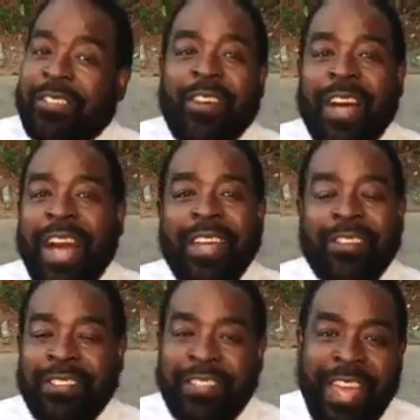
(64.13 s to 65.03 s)
to a higher
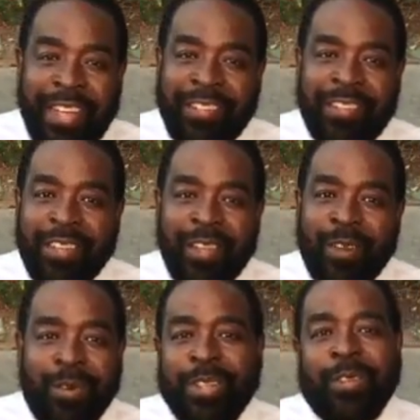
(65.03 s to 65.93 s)
standard.
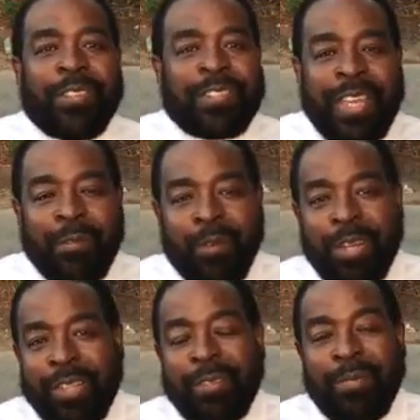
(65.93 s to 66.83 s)
We do the same
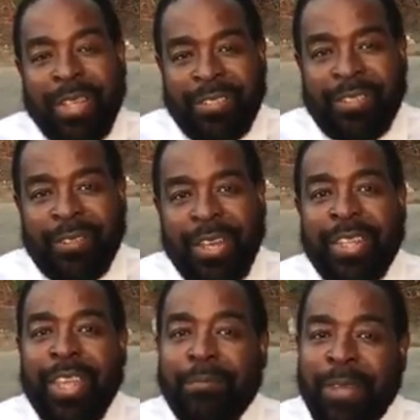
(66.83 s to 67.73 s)
work that men do,
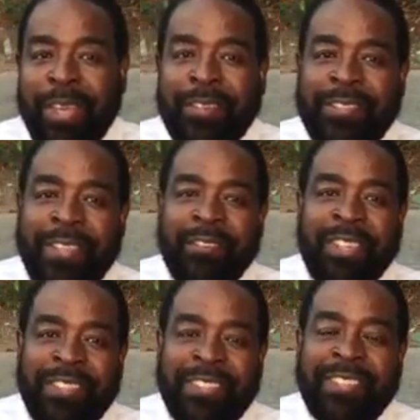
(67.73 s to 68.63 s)
and they pay us
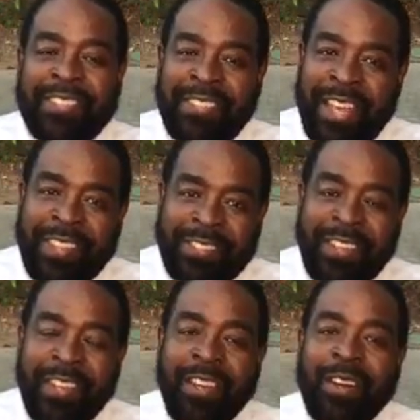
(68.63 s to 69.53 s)
70 cents less
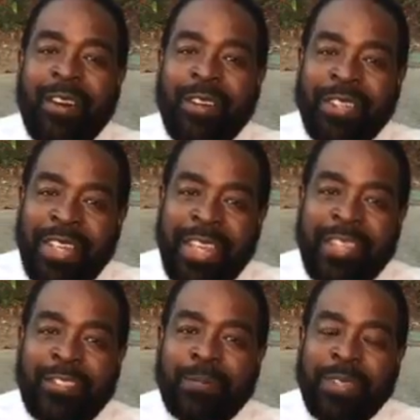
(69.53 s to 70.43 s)
on
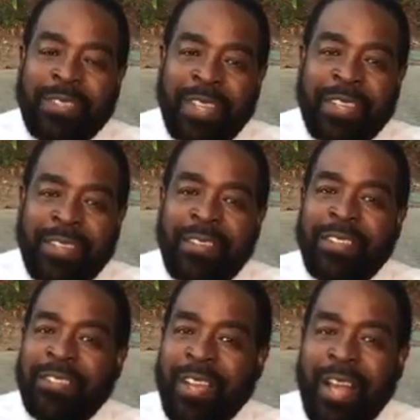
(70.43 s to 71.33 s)
each particular
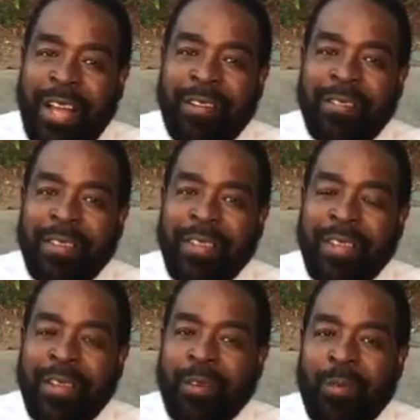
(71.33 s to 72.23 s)
job.
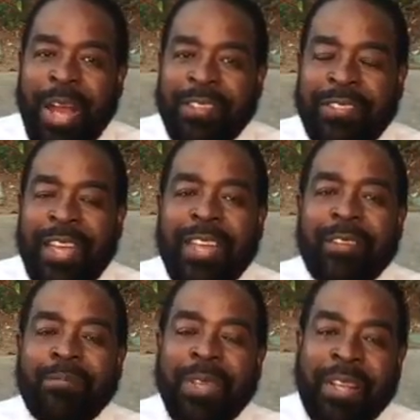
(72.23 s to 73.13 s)
Why is that?
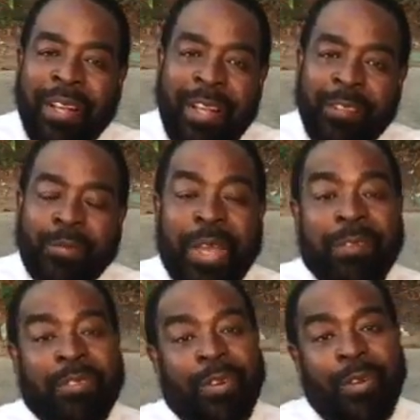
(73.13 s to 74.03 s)
Because we
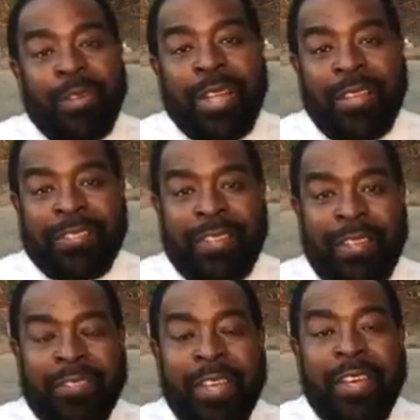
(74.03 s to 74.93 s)
have to hold
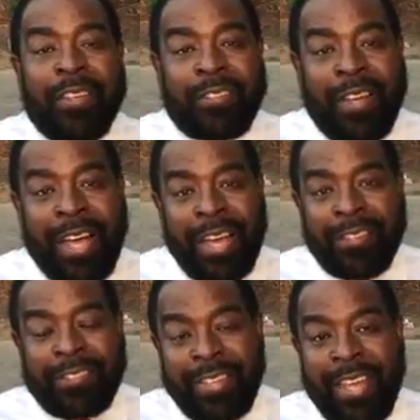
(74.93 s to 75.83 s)
ourselves to a higher
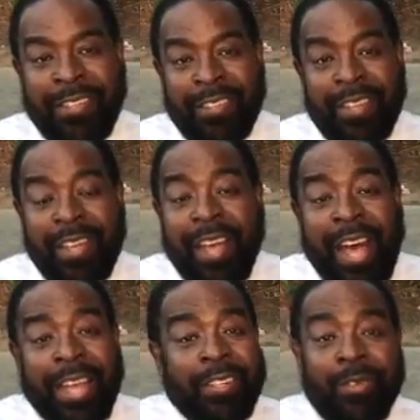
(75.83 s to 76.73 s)
standard.
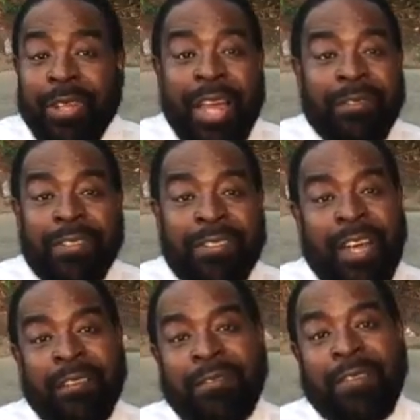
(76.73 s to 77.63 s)
I know life is
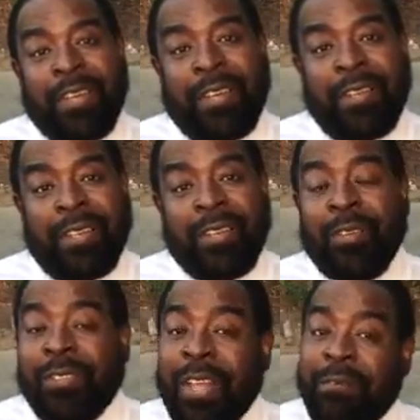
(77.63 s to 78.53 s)
not fair.
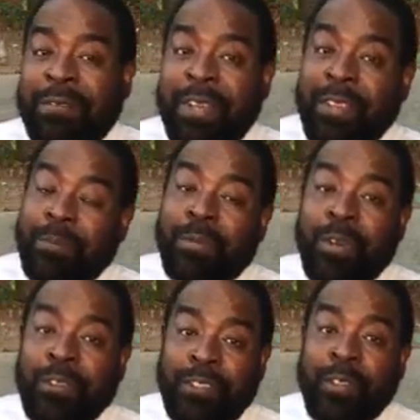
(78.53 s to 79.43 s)
It's not fair that
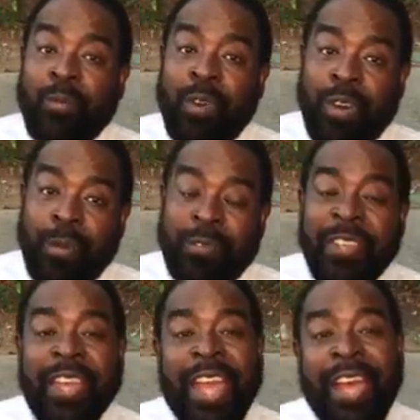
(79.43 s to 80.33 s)
birds eat worms,
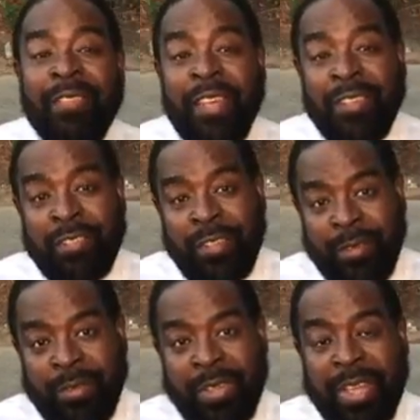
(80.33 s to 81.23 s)
and they
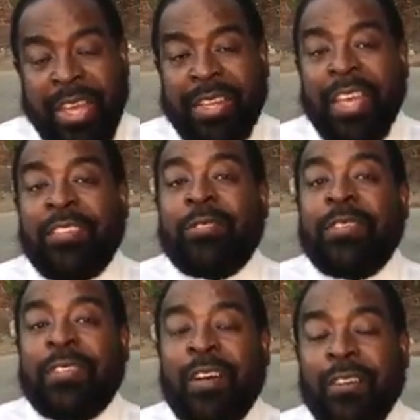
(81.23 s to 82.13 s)
do. And as a
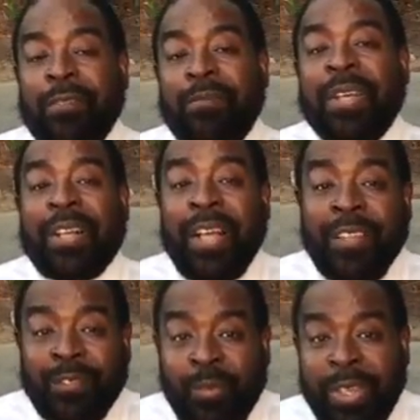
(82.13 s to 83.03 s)
result,
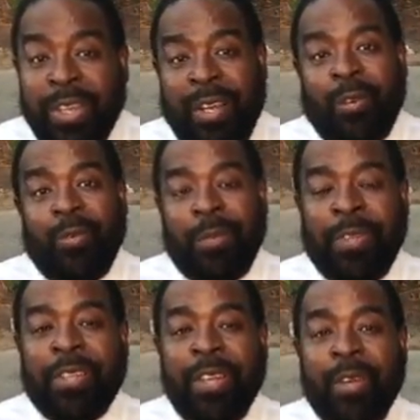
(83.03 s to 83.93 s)
because we are women,
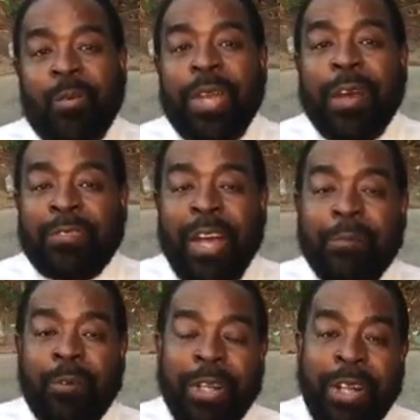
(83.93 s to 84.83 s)
we have to
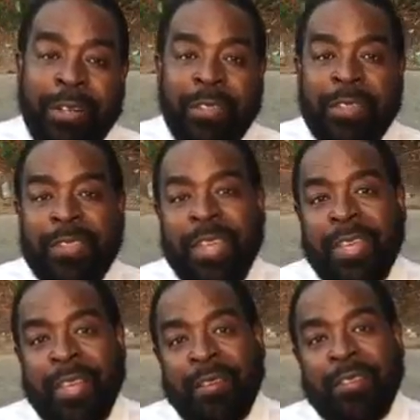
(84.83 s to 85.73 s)
operate out of the
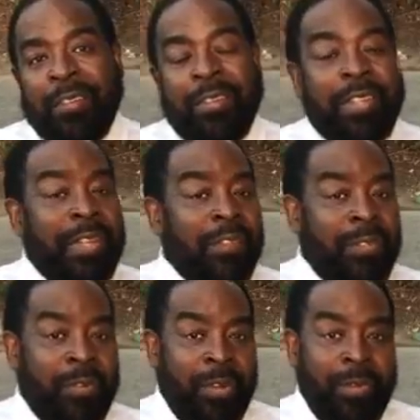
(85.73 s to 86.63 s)
thinking of Henry David
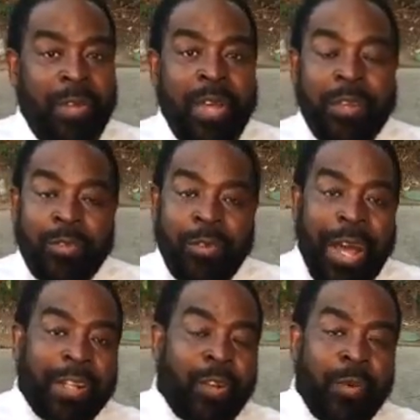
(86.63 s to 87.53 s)
Thoreau. Do
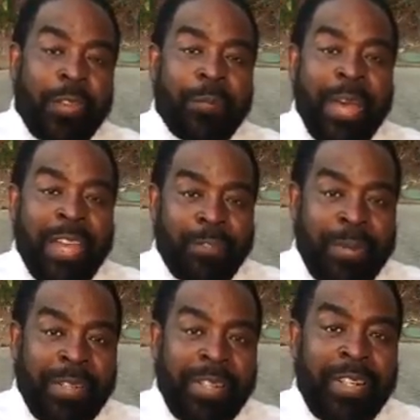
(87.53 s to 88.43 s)
not go where the path
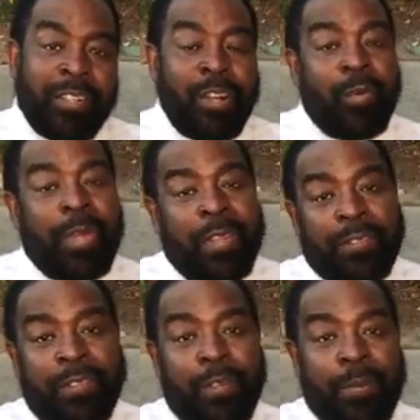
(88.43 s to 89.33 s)
may lead, go where
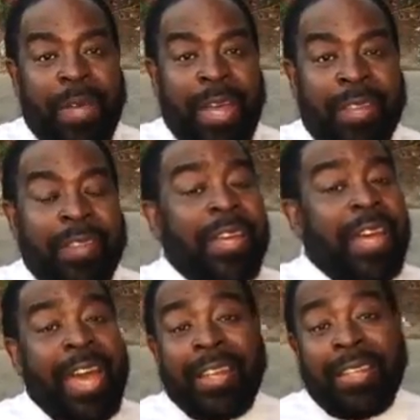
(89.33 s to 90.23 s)
there's no path,
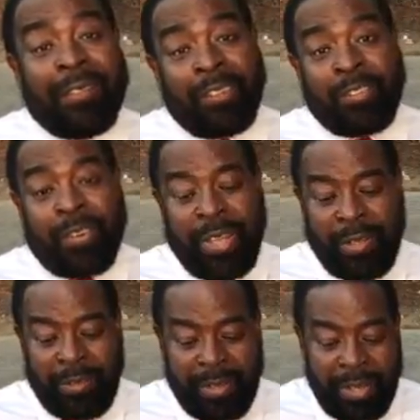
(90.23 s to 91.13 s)
and leave a trail.